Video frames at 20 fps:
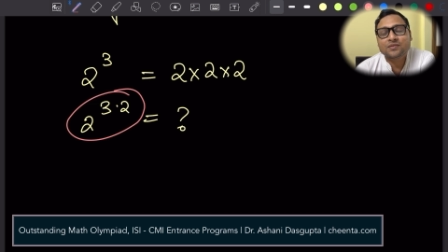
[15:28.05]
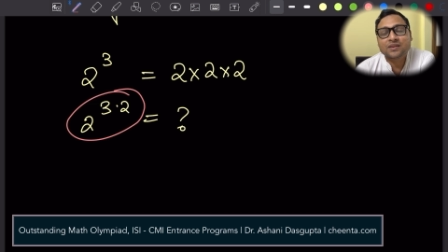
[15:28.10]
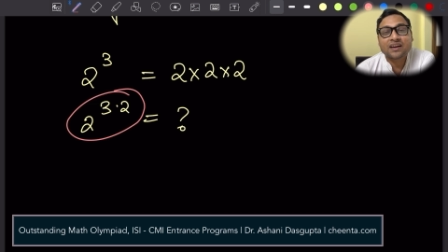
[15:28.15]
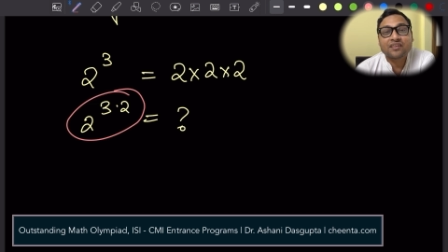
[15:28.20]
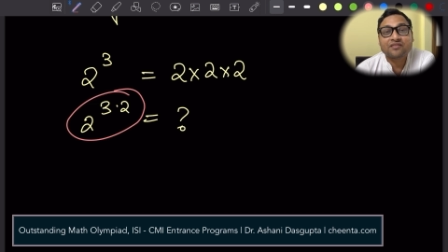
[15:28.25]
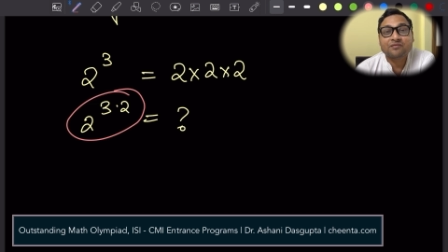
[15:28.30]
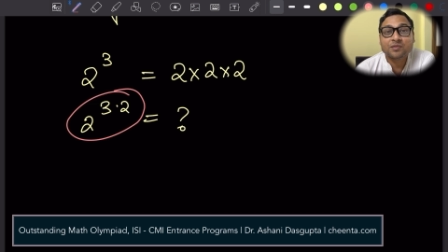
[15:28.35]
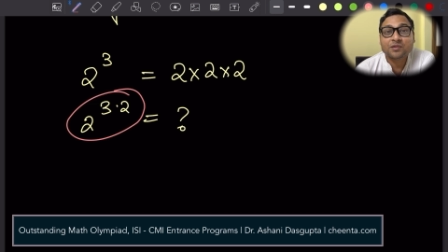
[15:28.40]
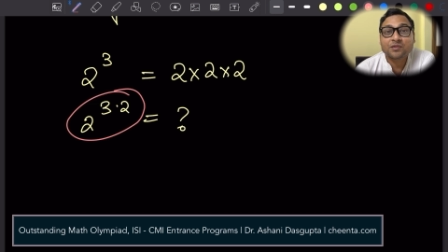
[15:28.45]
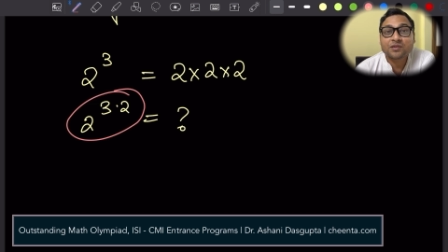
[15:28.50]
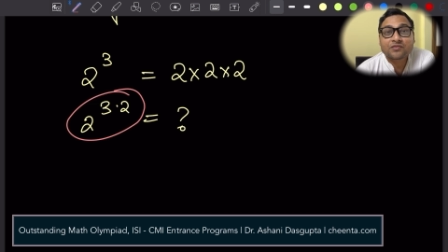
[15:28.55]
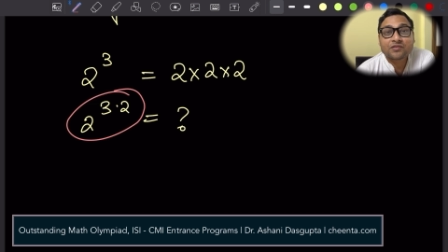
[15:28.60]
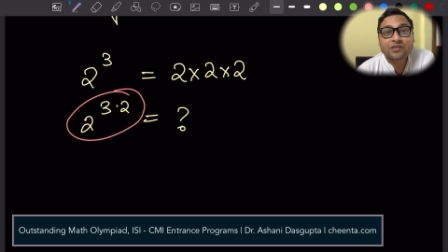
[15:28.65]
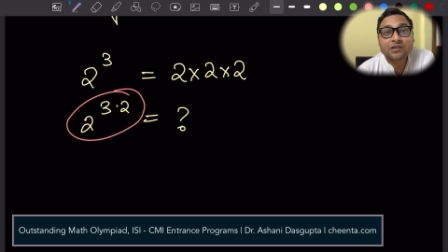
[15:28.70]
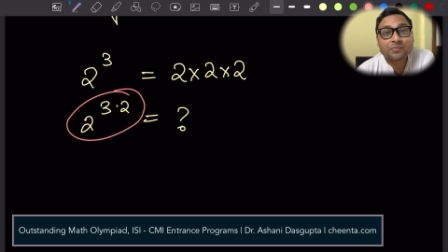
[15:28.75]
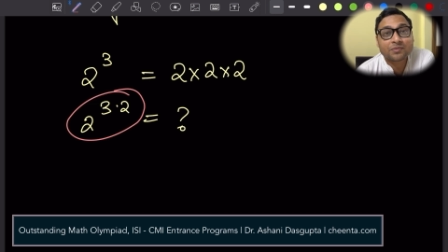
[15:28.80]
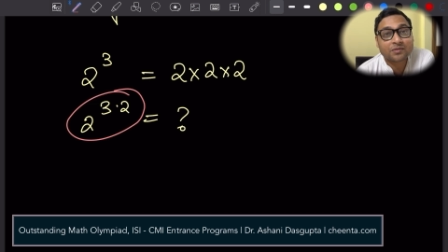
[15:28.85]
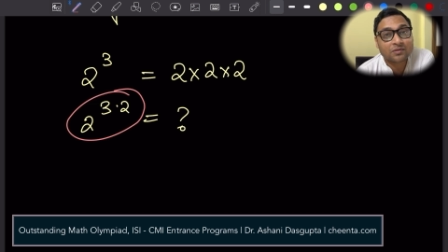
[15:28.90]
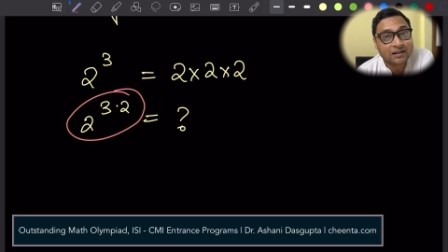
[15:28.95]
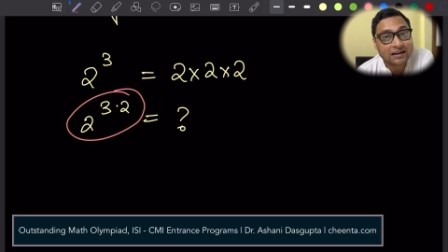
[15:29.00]
We have
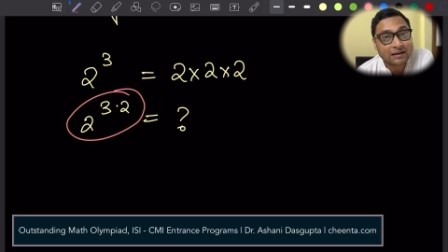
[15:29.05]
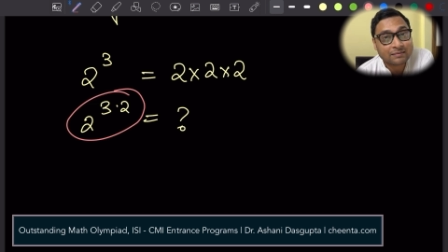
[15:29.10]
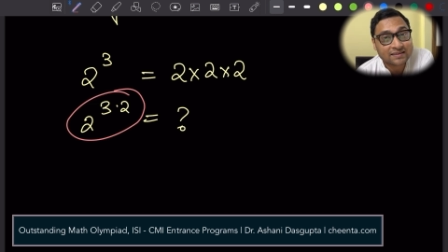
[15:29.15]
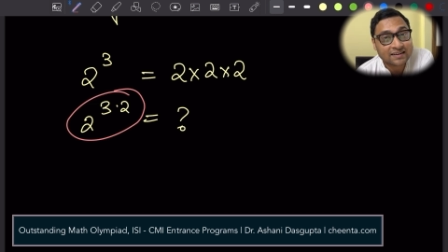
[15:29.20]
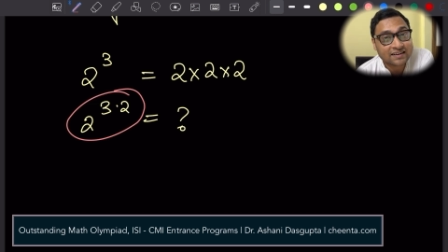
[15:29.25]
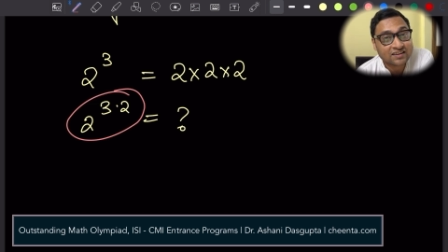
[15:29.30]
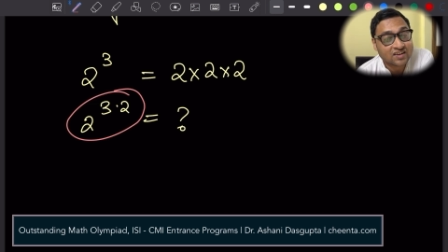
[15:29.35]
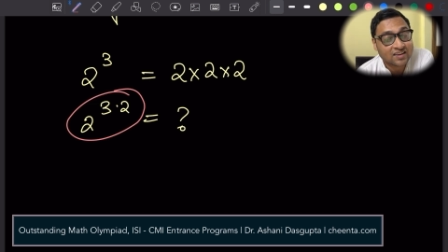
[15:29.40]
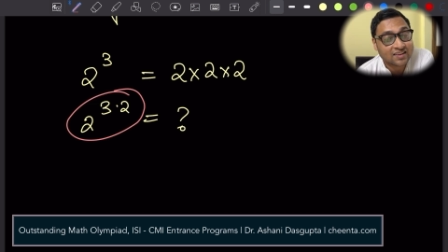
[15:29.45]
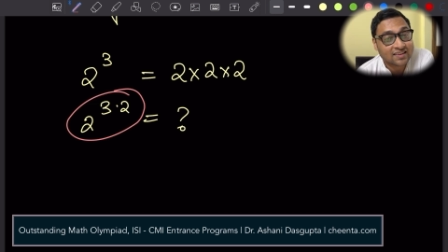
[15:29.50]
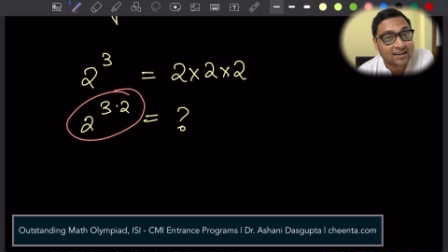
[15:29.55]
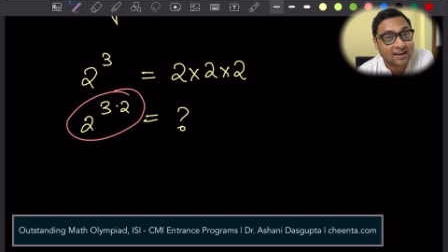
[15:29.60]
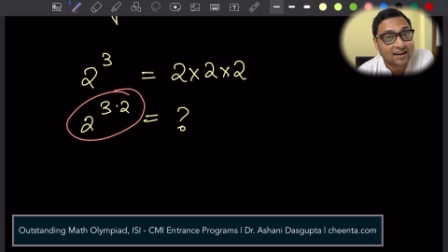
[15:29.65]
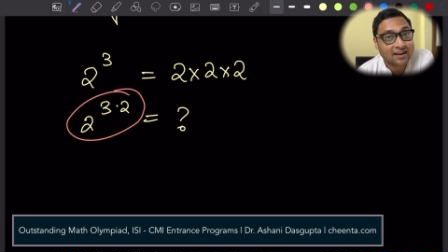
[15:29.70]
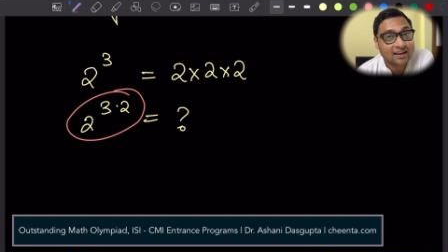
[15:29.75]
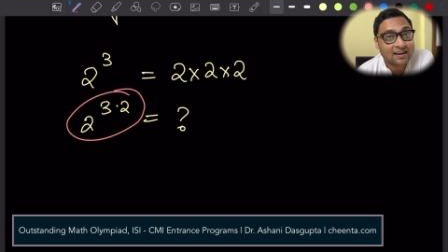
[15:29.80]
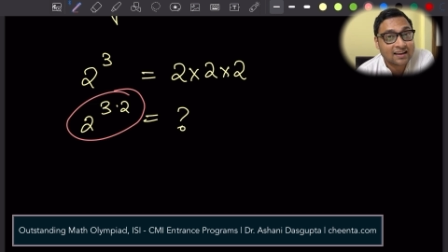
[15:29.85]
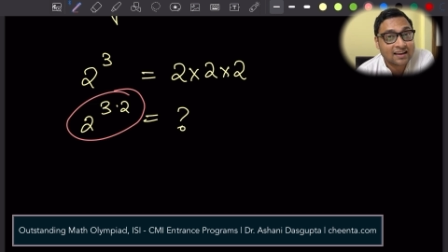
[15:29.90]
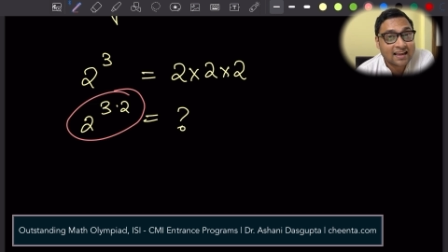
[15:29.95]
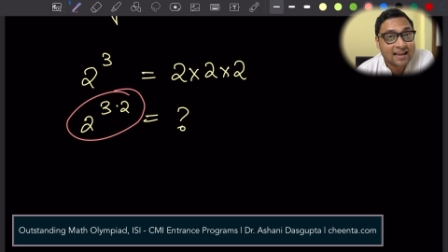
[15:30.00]
beautiful programs at
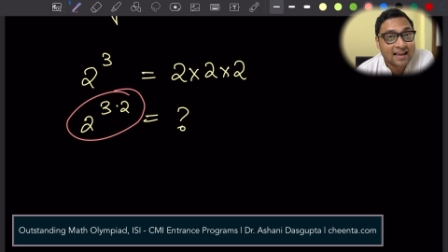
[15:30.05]
Cheenta.